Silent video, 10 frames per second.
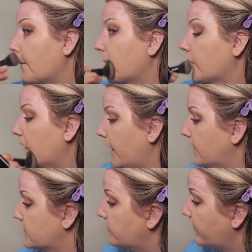Okay,
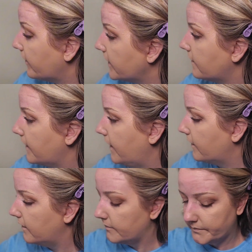it's very
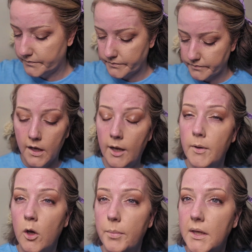thick. I'm
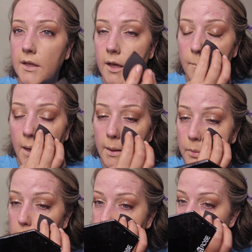hoping that by
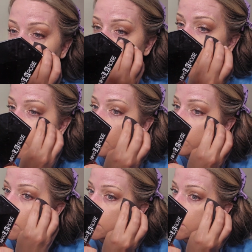pressing it in with the